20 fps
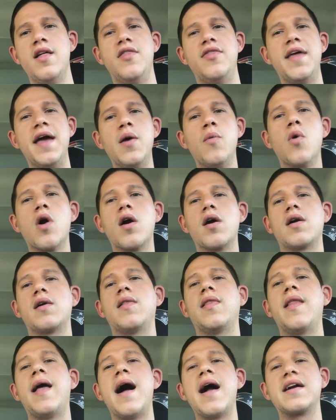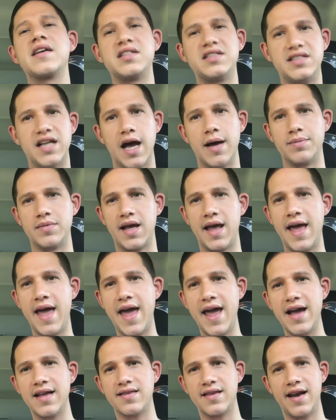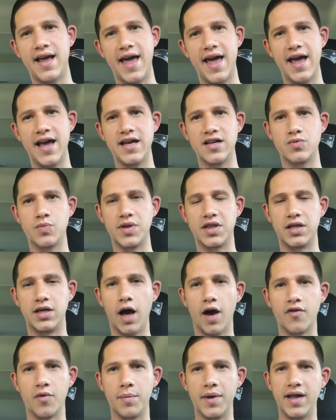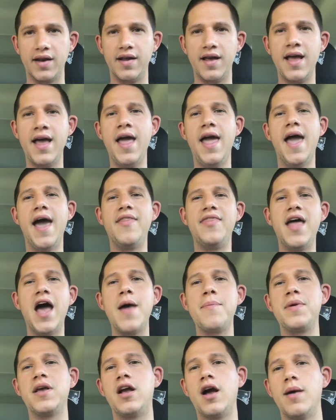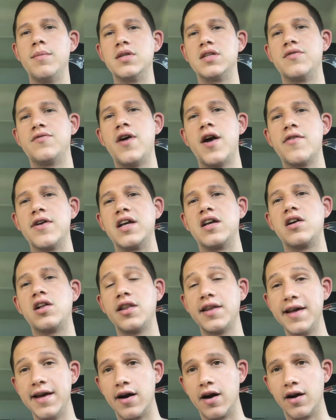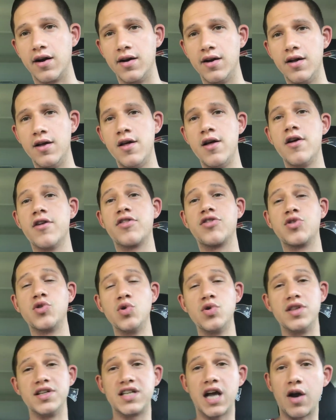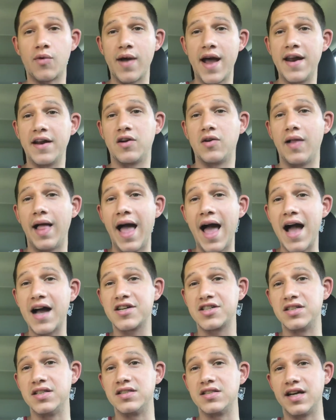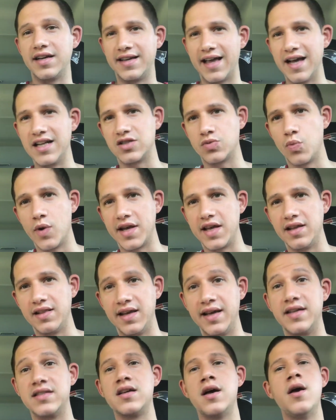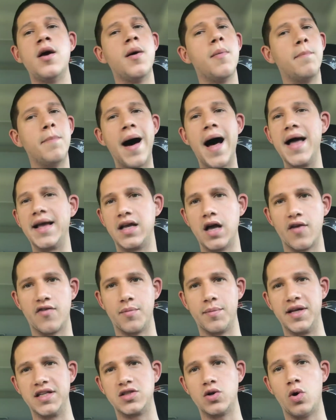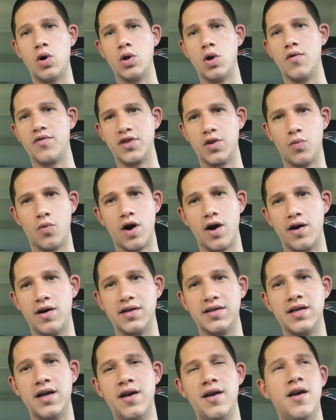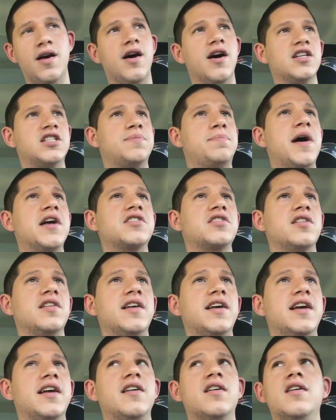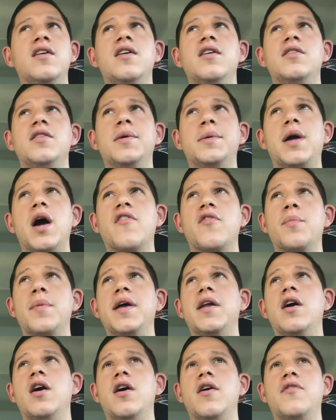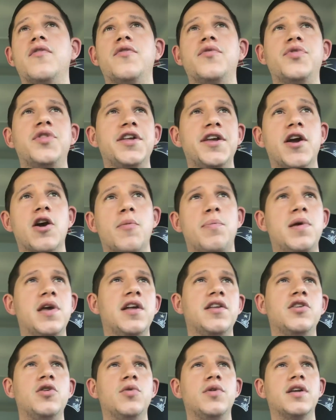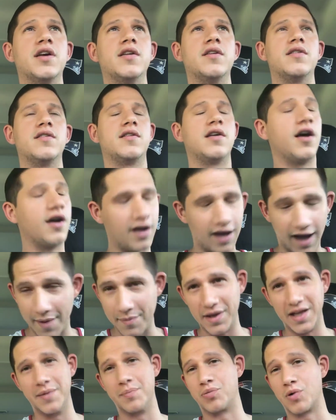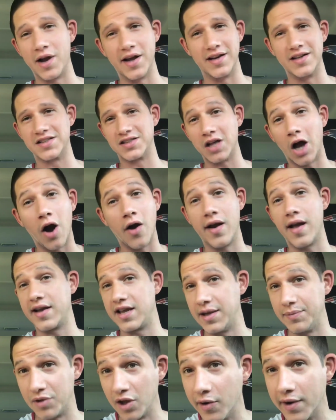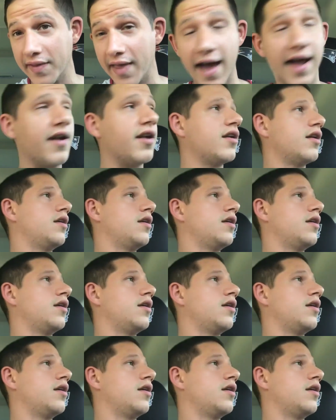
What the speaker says: They work lockstep, hand in hand with government. And that becomes very clear through the tyrannical actions against WikiLeaks by governments all over the world, especially the government of the European Union. I mean Britain, sorry, I keep doing that.